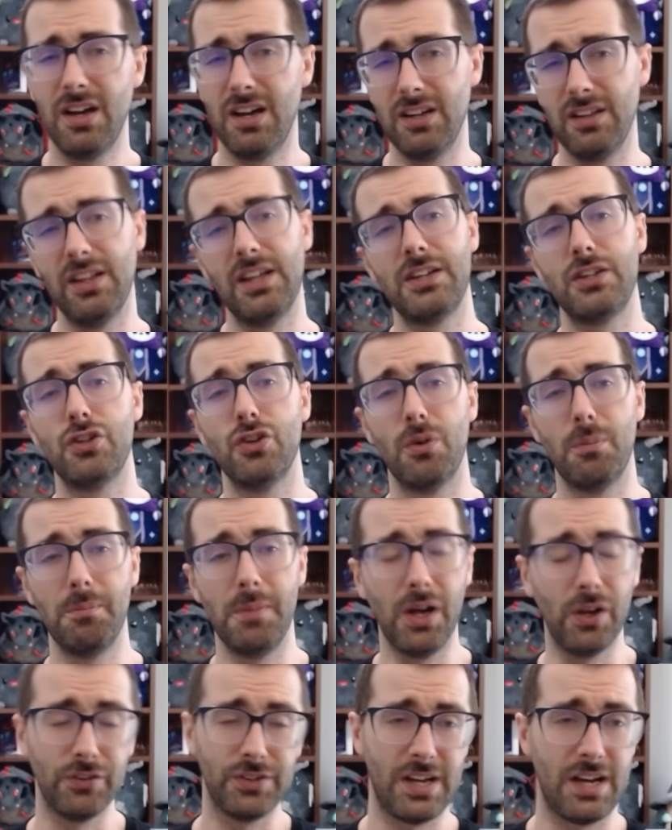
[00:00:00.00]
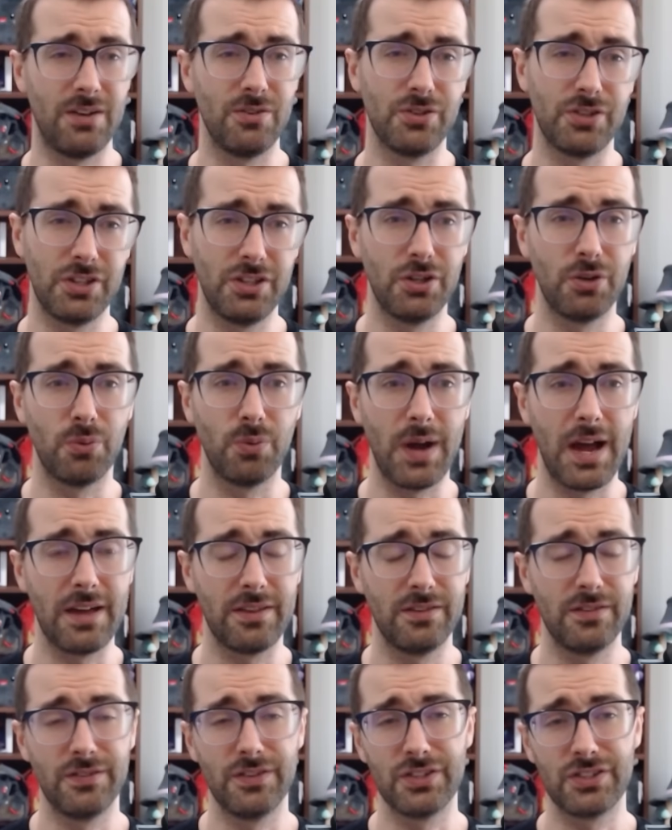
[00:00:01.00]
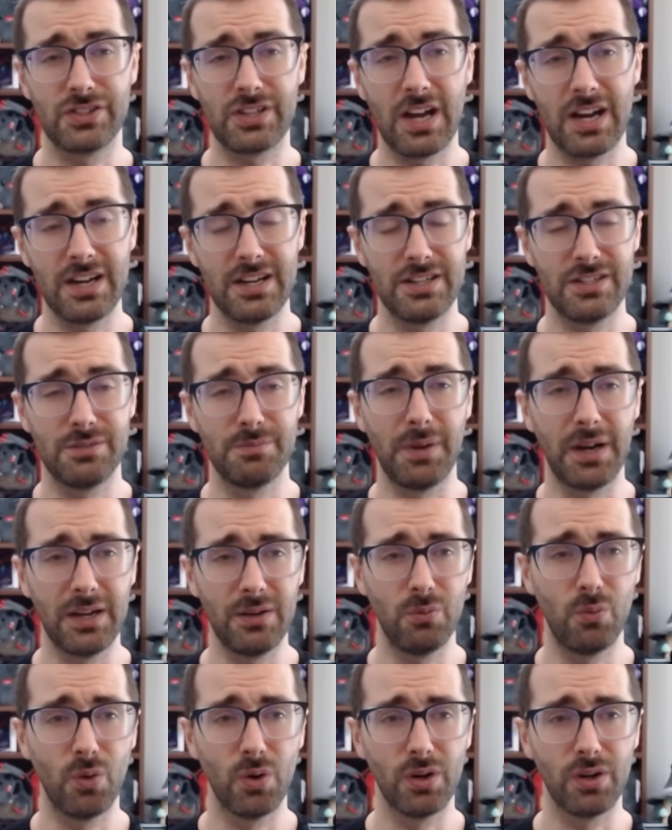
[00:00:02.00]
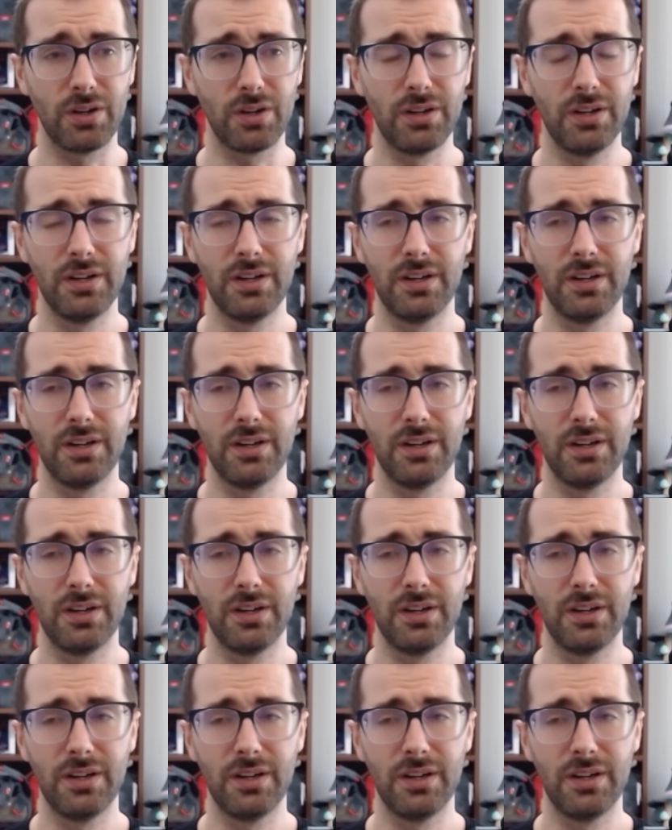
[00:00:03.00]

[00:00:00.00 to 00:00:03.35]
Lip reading: like your Meltdowns and your Wrath of the Skies might work.